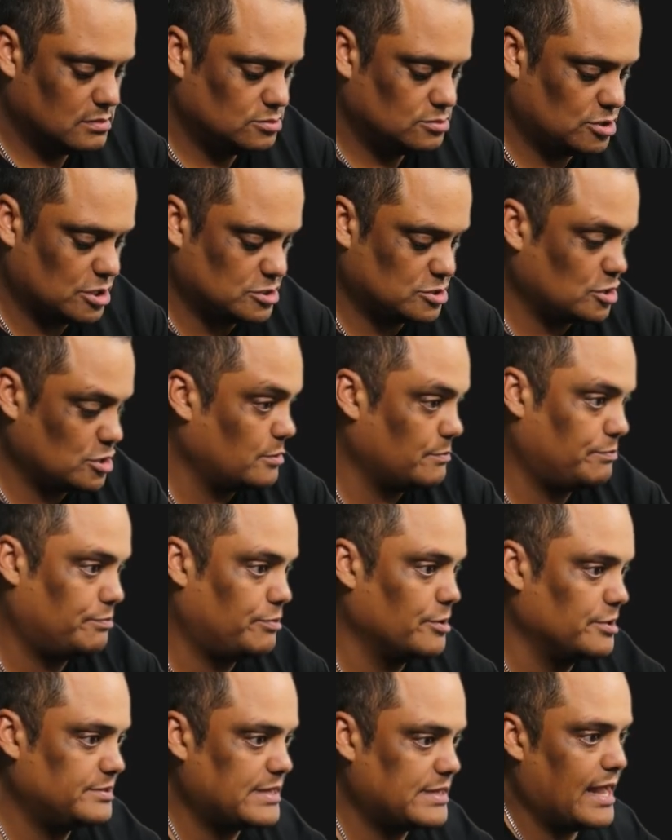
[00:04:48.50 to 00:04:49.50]
Just gonna
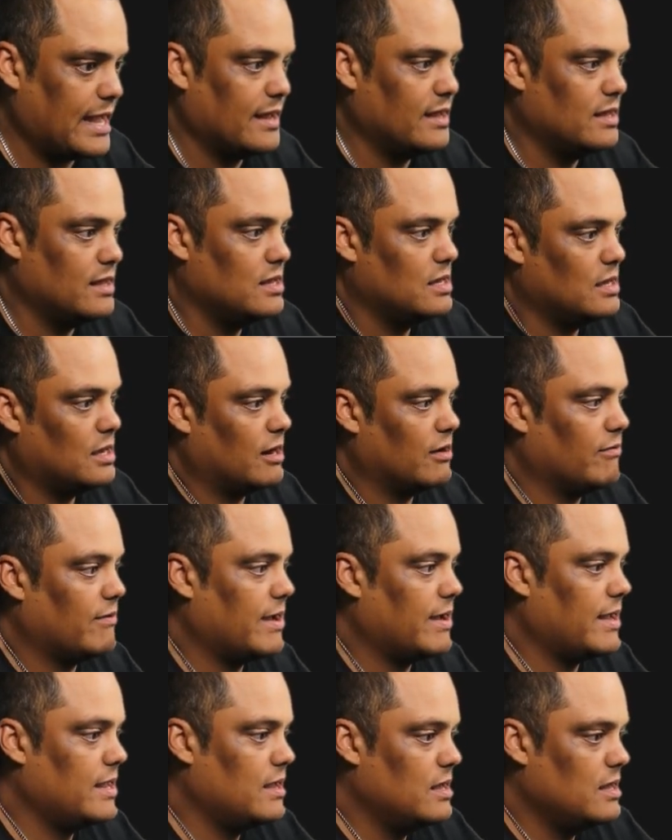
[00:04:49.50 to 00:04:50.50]
put that. All
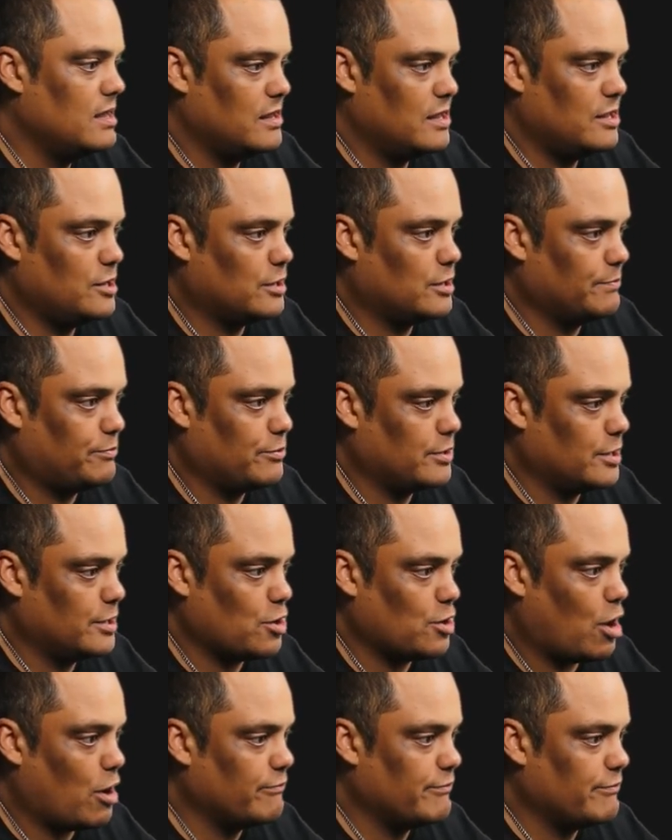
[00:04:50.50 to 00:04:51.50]
right, you can put it
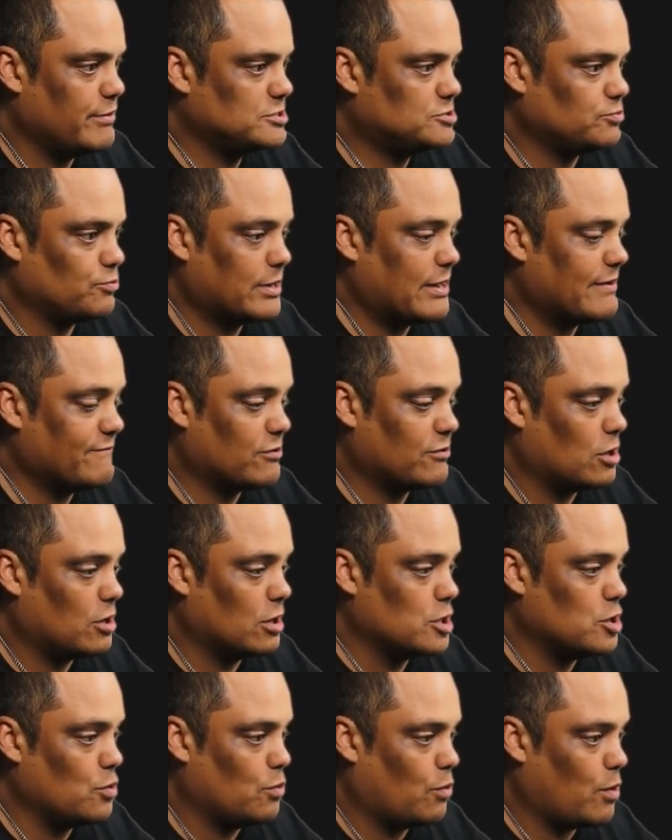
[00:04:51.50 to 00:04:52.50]
in orange, whatever
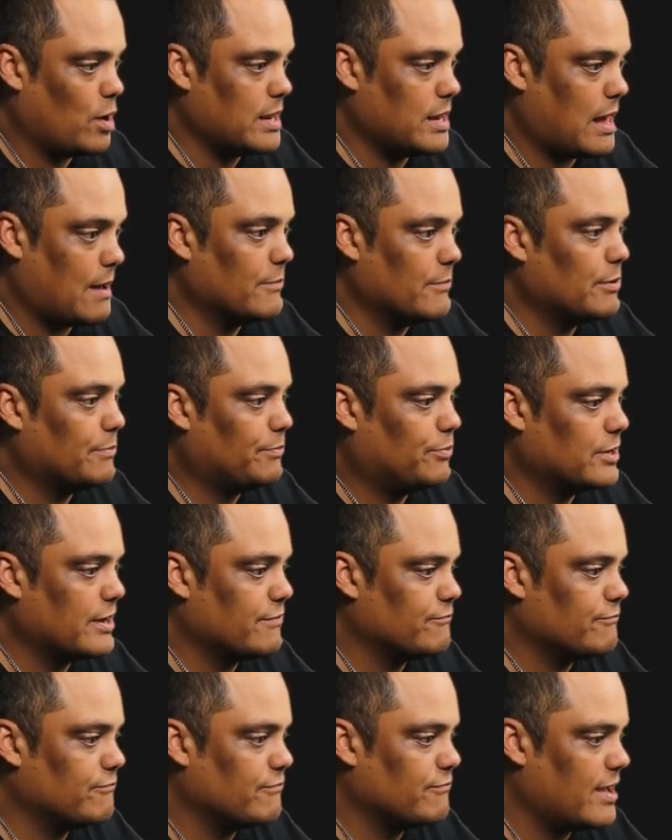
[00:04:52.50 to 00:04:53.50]
color you want. I'm gonna put it
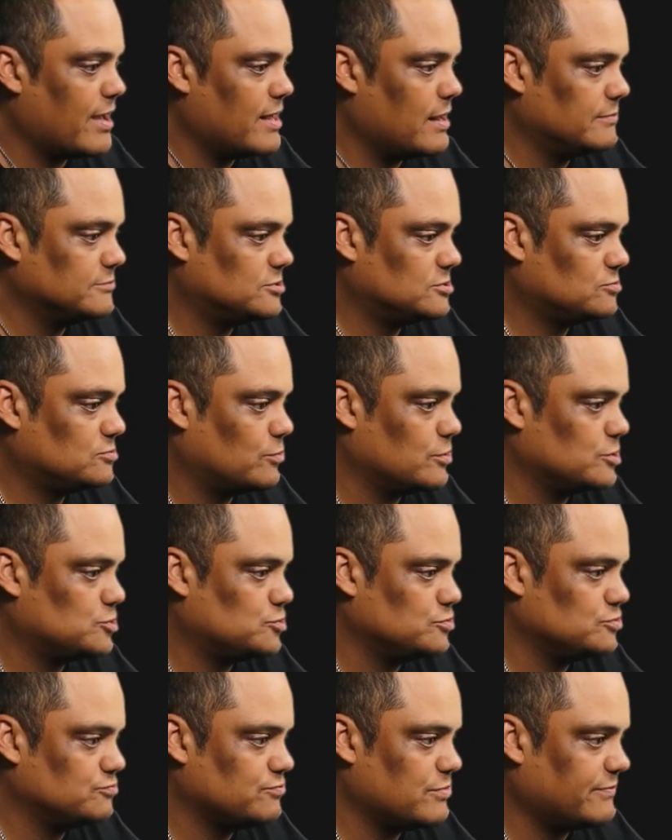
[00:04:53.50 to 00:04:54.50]
in red. I just wanna
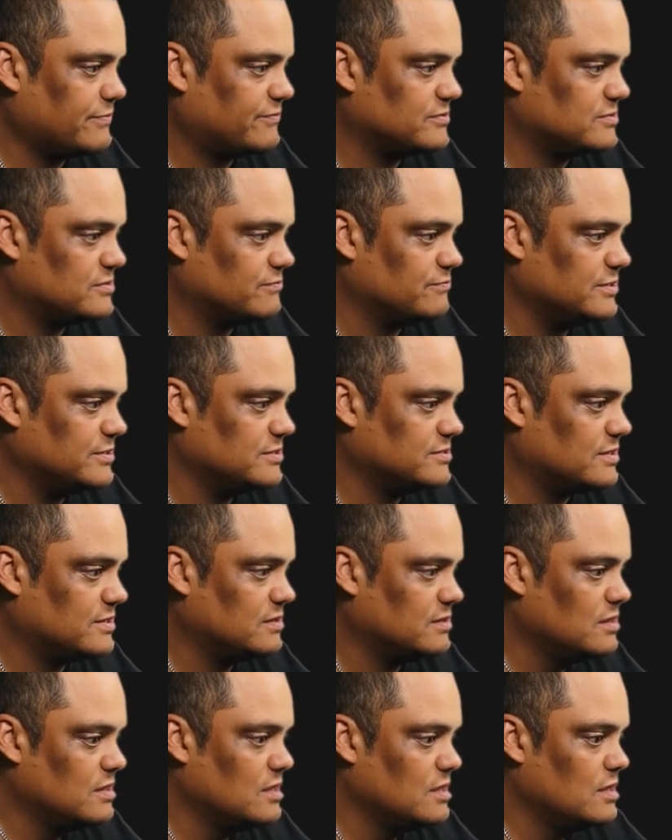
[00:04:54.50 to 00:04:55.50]
choose red for some reason.
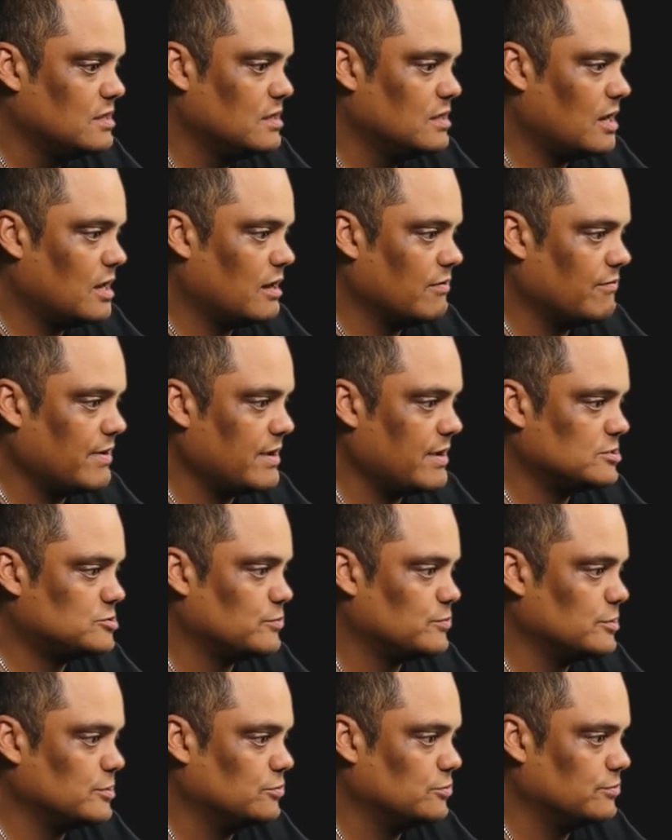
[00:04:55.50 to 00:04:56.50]
All right,
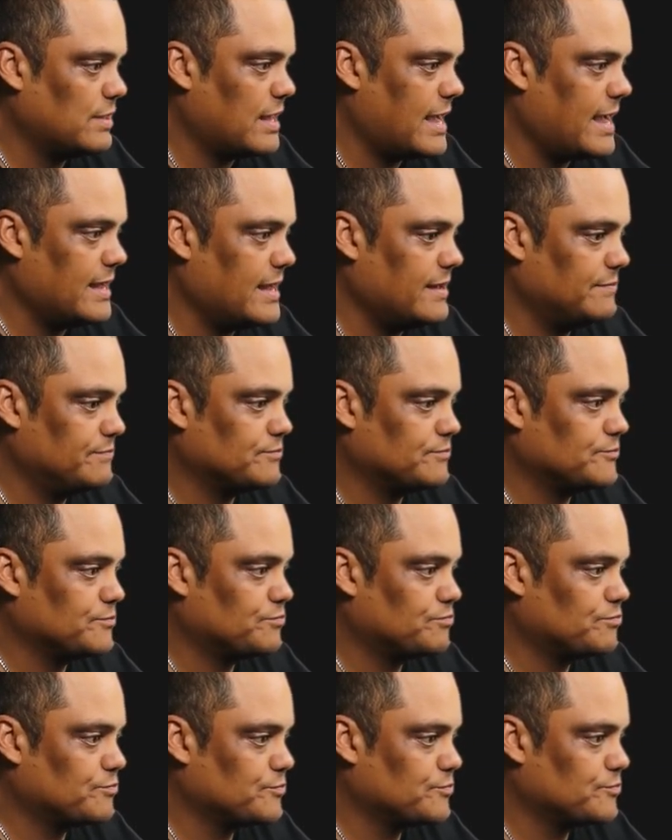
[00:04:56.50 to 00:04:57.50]
so we're gonna do that.
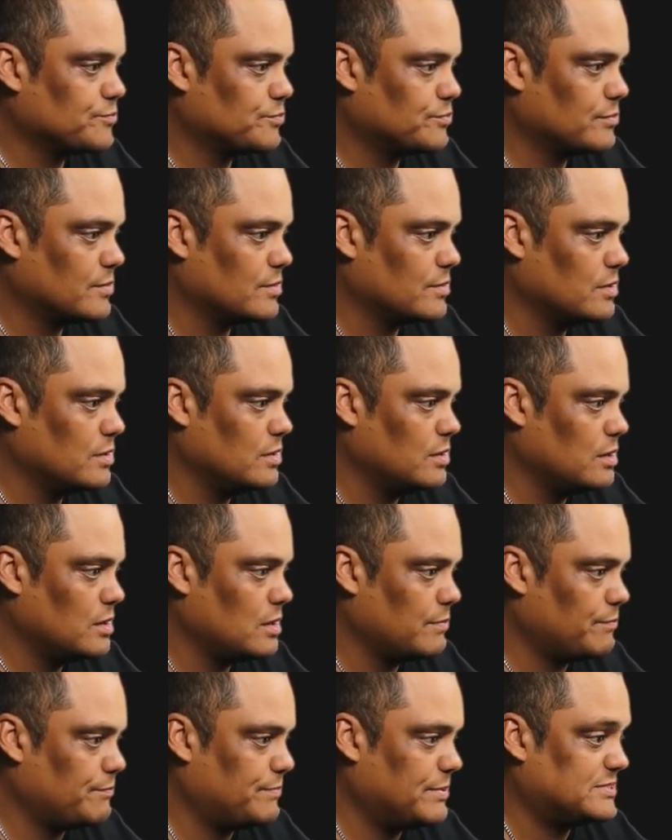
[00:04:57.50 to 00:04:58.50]

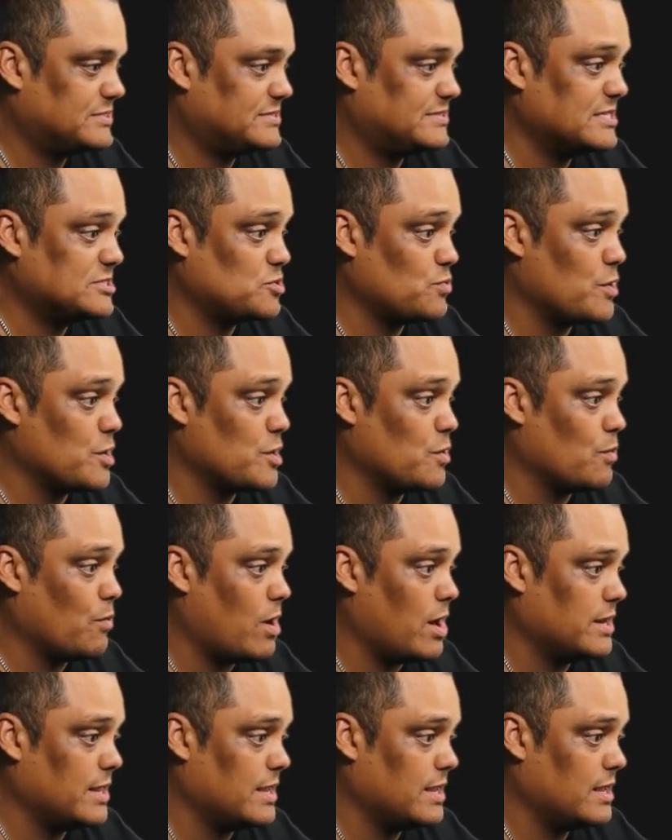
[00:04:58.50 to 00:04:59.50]
Position where you
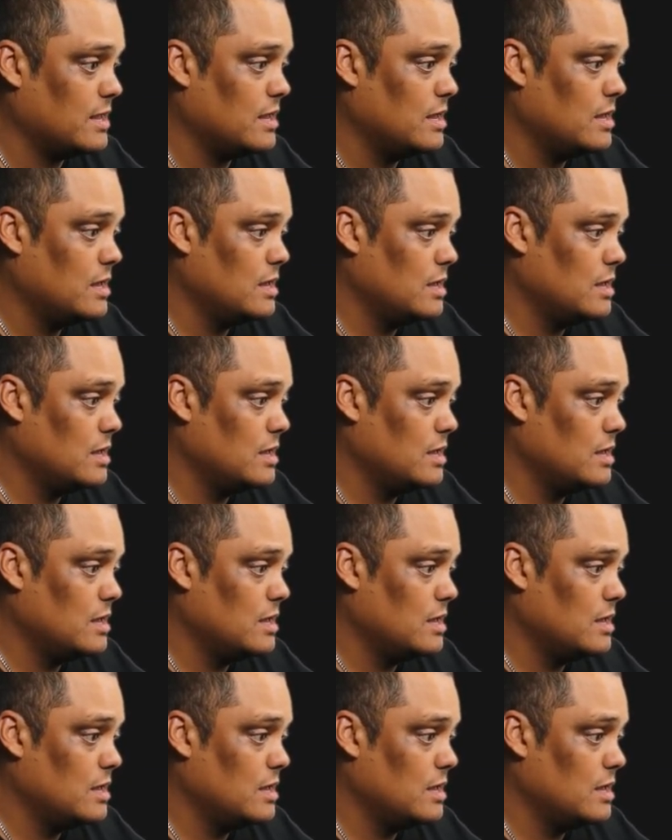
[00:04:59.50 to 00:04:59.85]
want it,